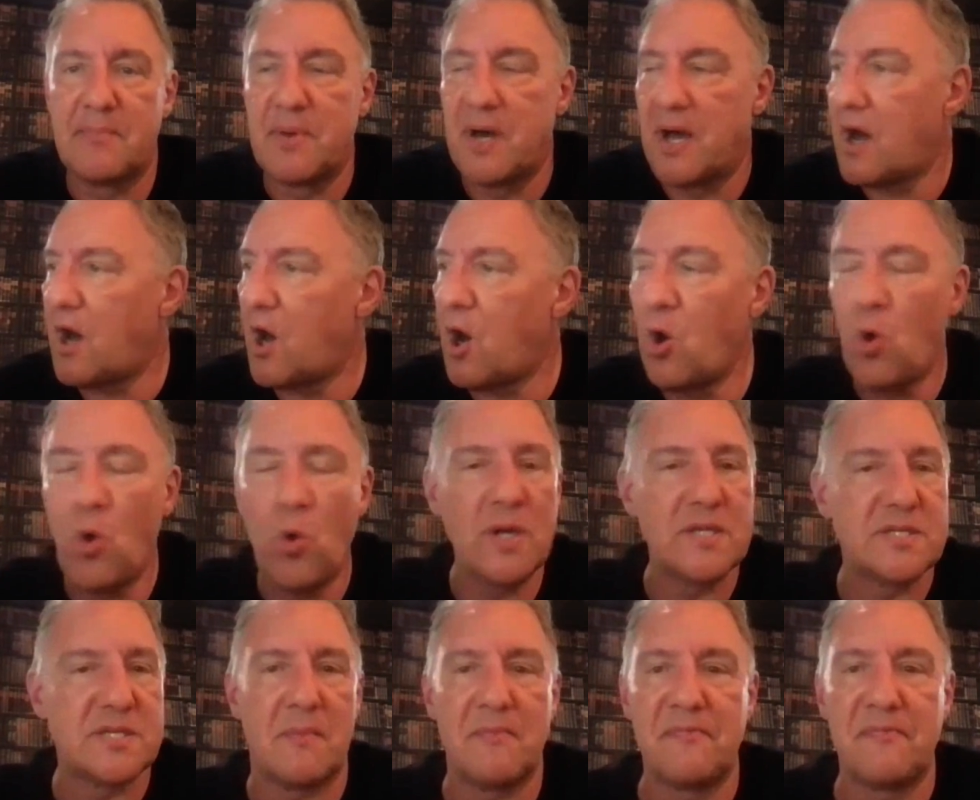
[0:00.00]
But
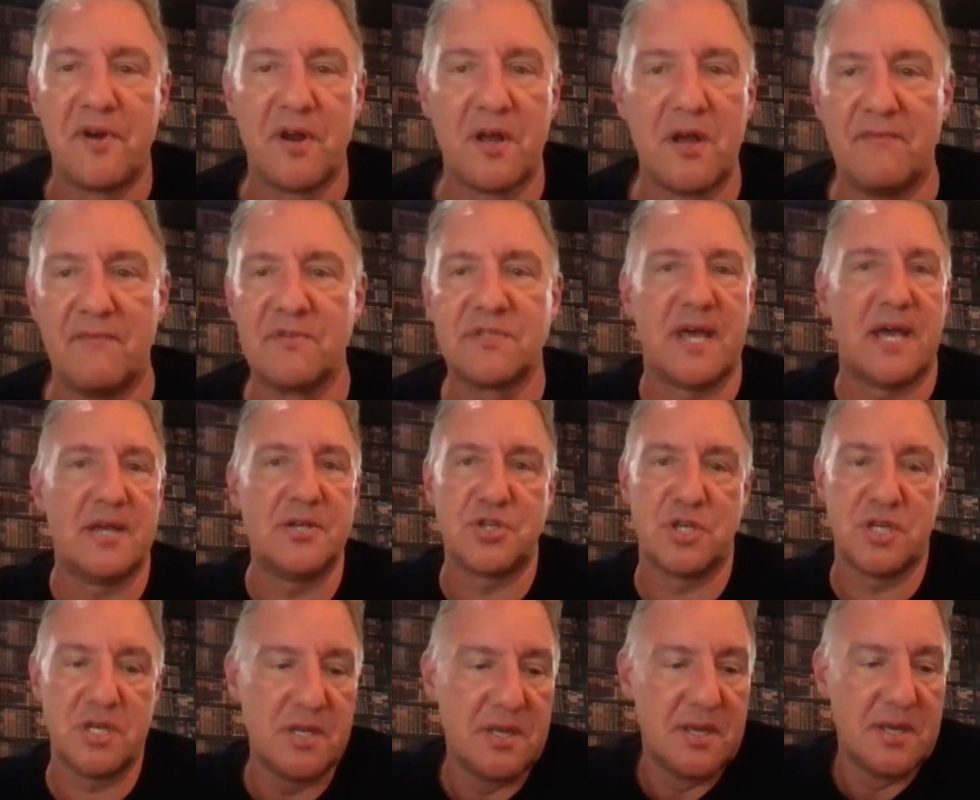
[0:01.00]
always up for a
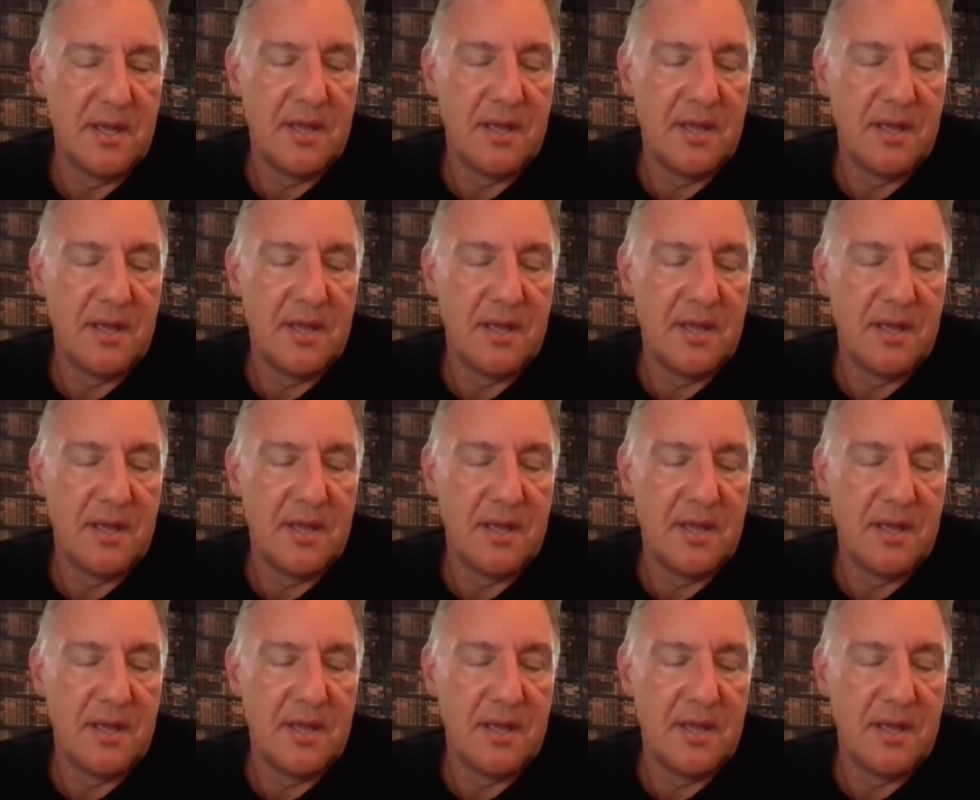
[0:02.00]
conversation.